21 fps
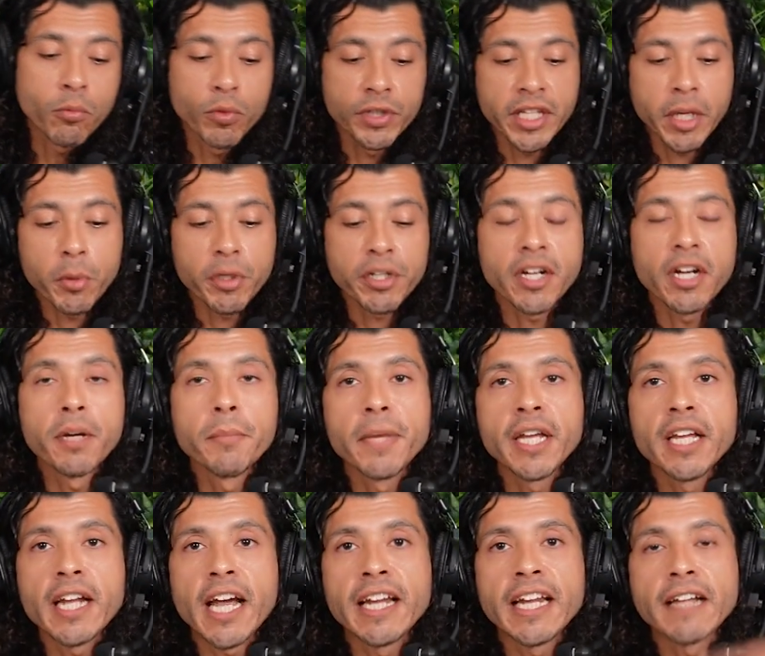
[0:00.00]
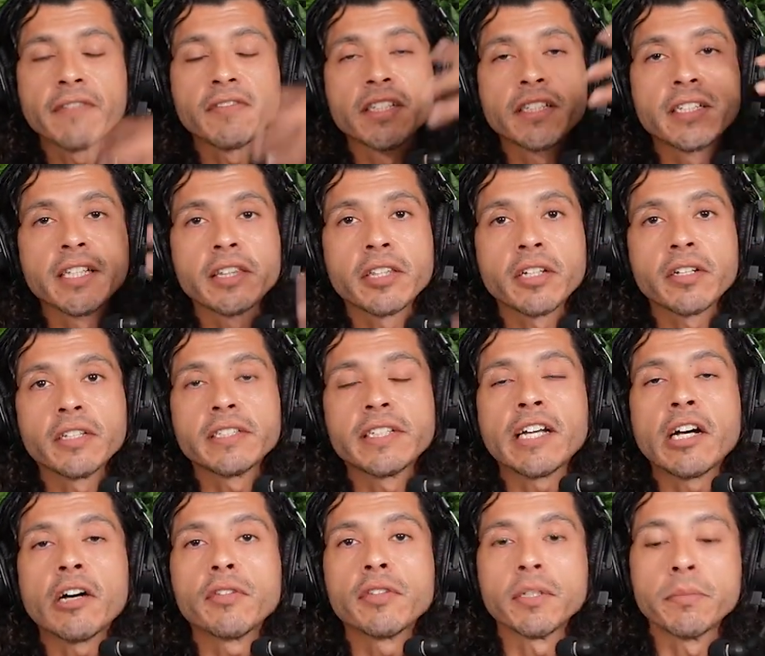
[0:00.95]
And when they would come in, I'd have to sit
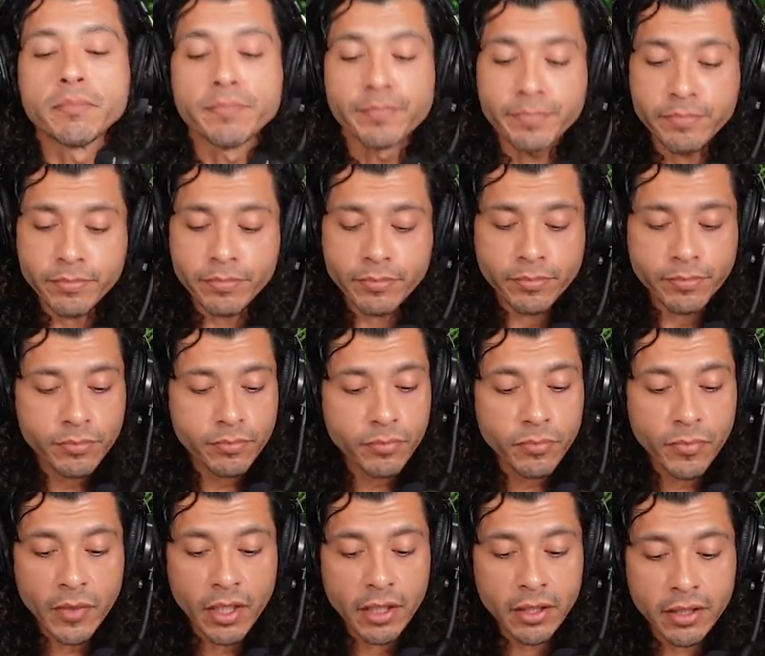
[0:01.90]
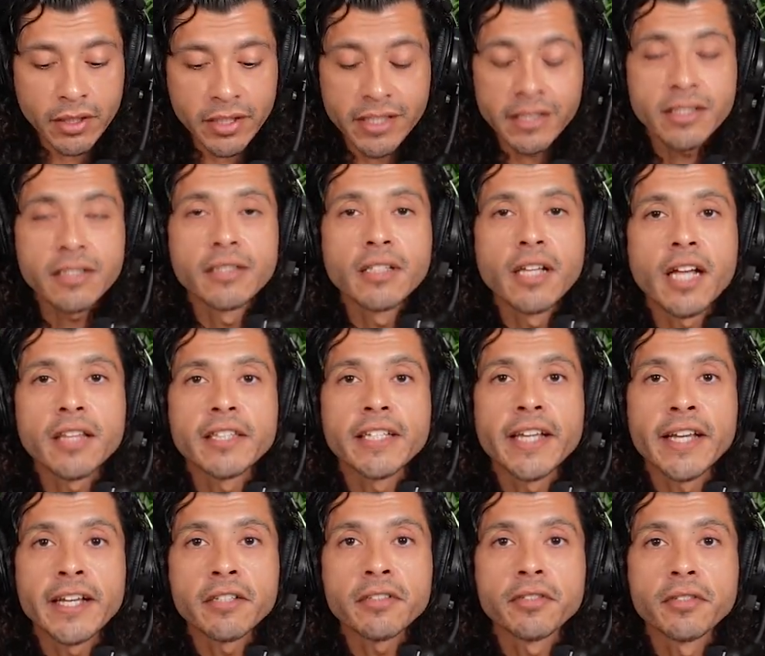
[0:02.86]
there and tell them, this is
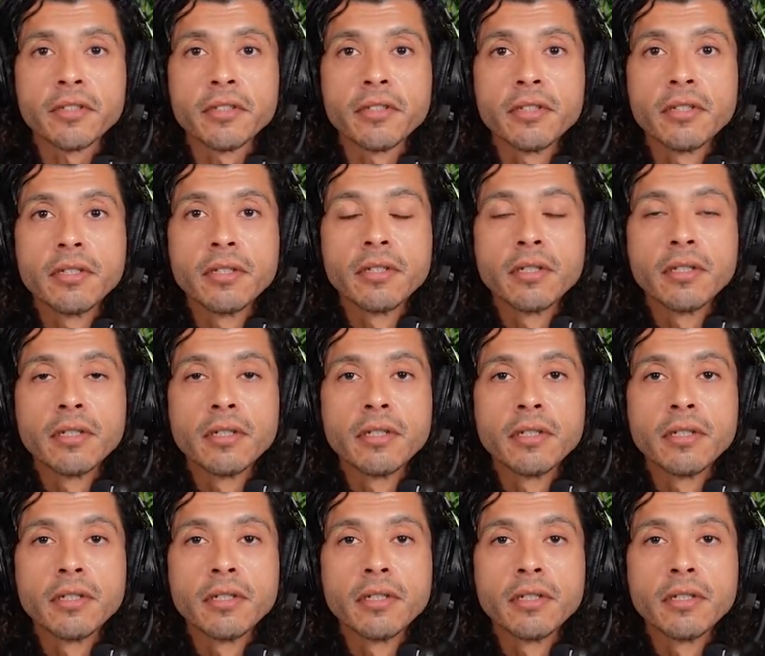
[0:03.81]
not the answer.